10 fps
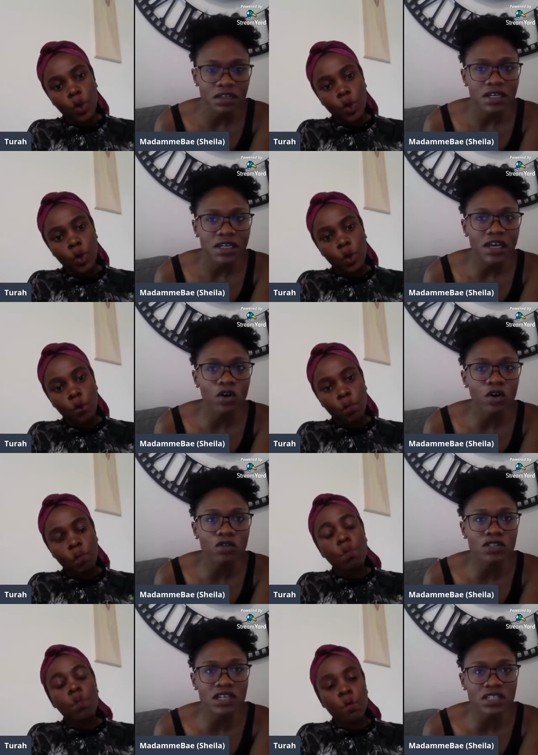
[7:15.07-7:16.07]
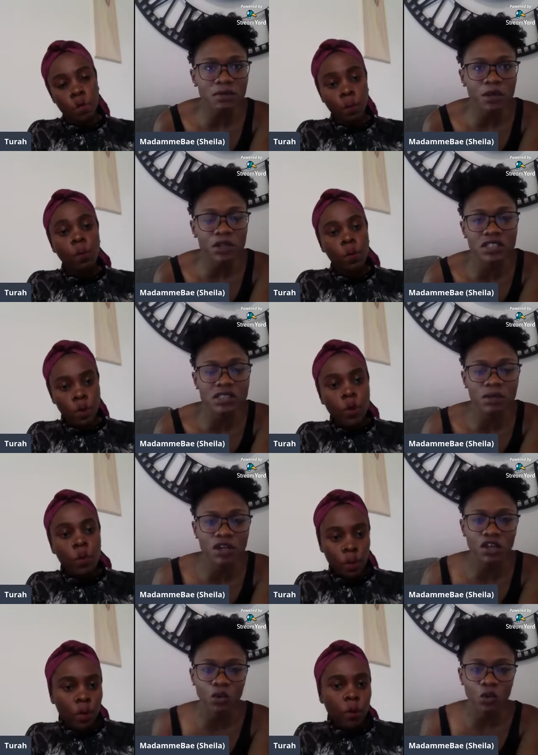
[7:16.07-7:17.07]
Speaker 1: Like, all those antibiotics
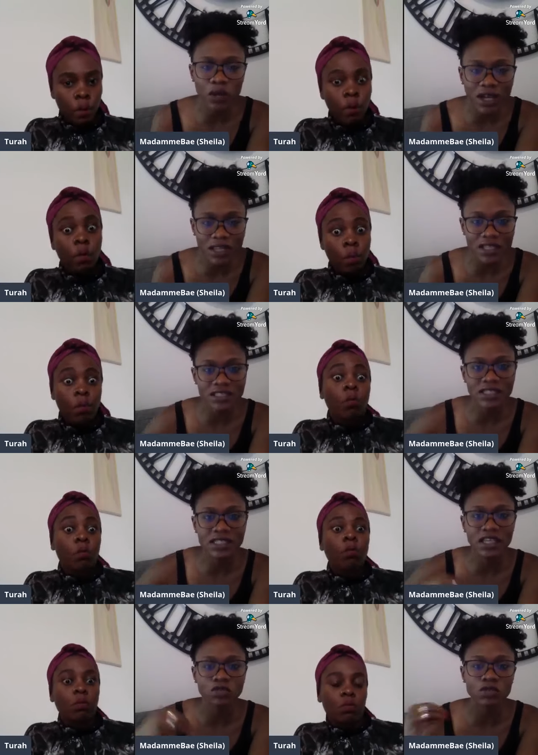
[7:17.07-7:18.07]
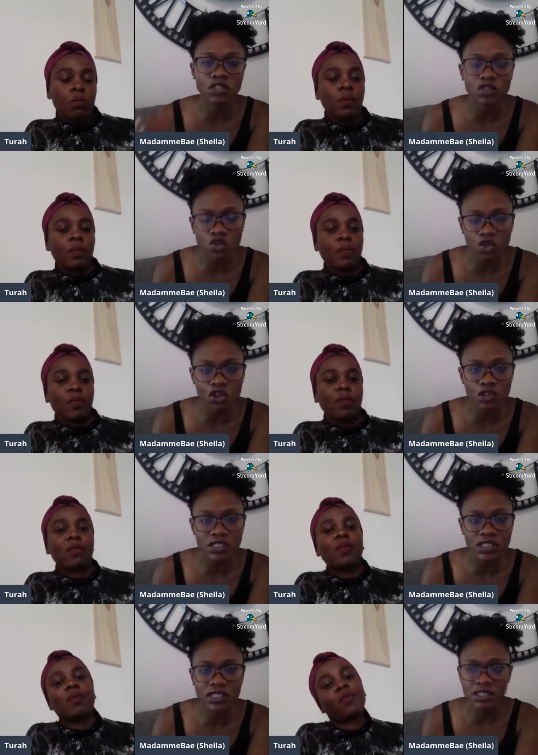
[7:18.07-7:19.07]
make you weaker. They're just there to destroy your
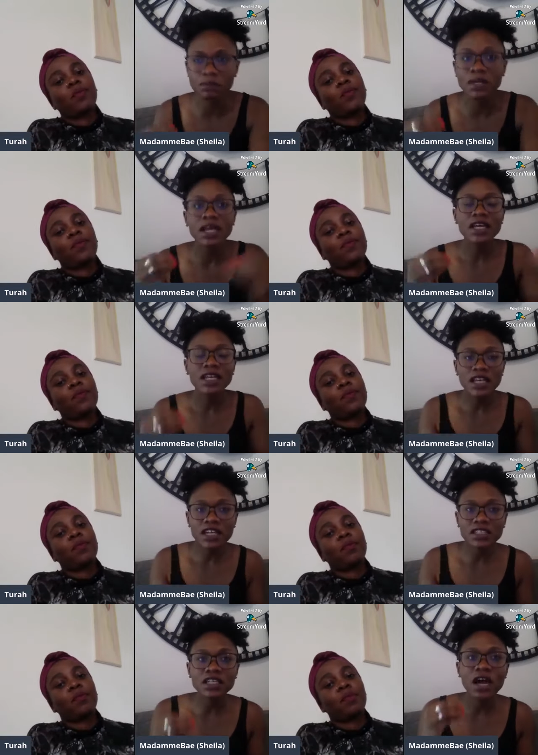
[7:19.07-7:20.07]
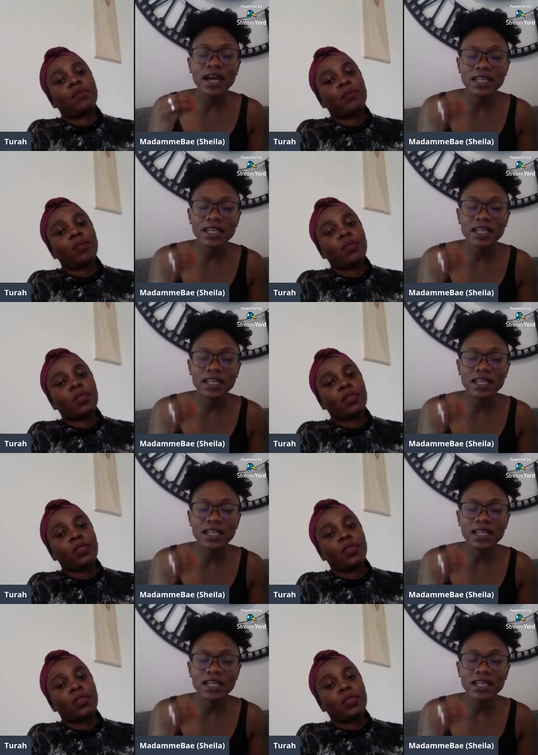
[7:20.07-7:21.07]
system. Yet, I did
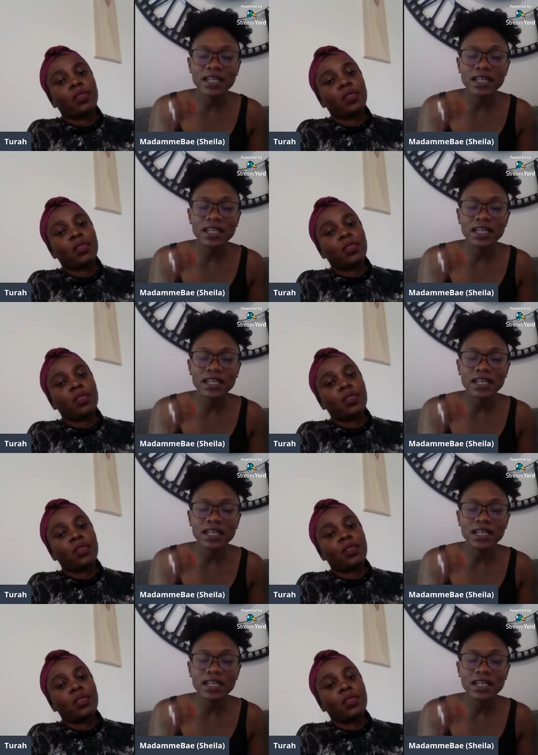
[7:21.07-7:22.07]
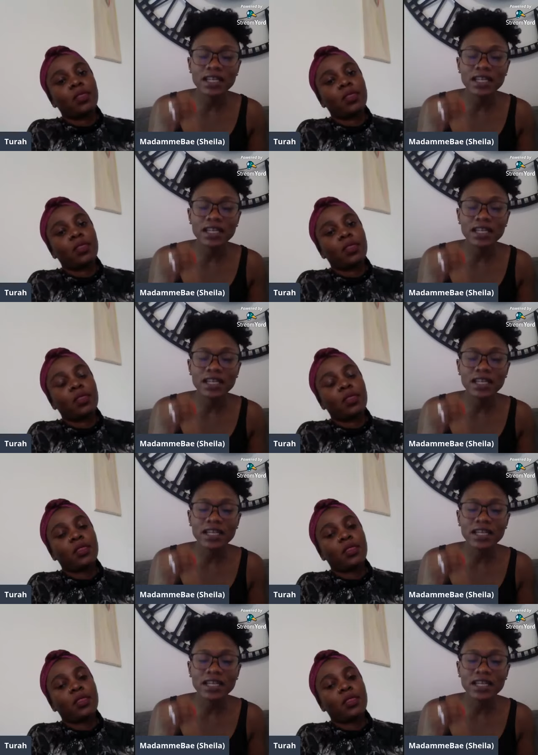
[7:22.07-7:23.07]
have taken care of your
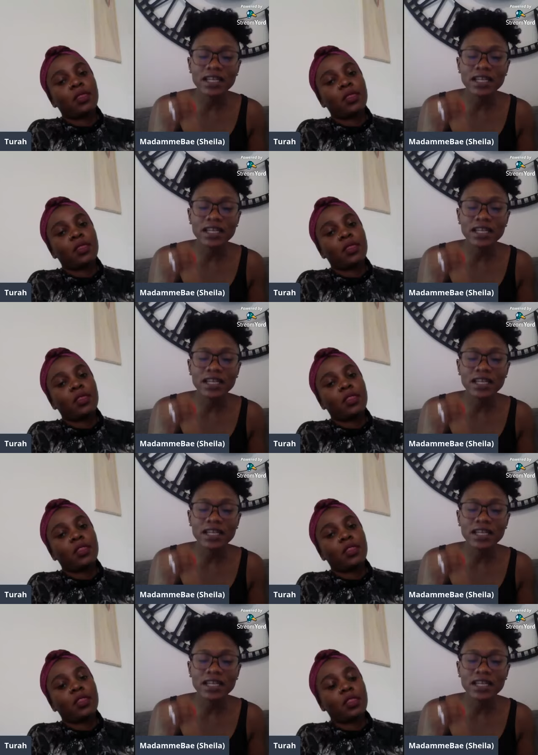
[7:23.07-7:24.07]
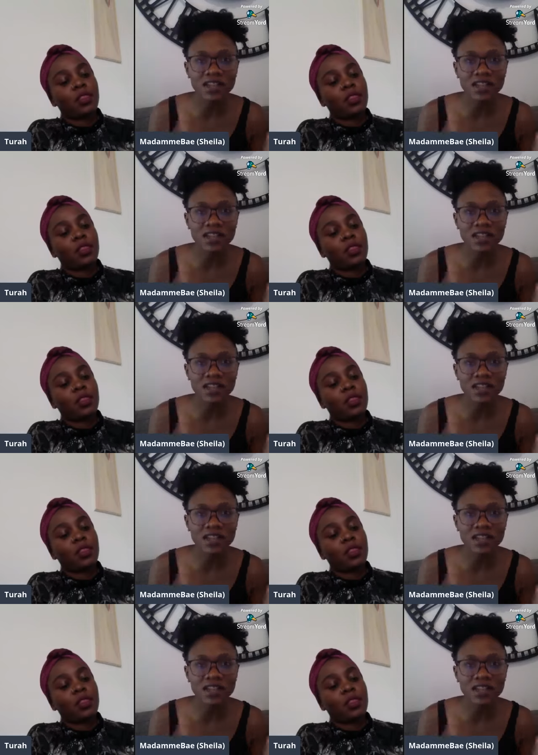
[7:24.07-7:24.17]
health, eaten very well, and you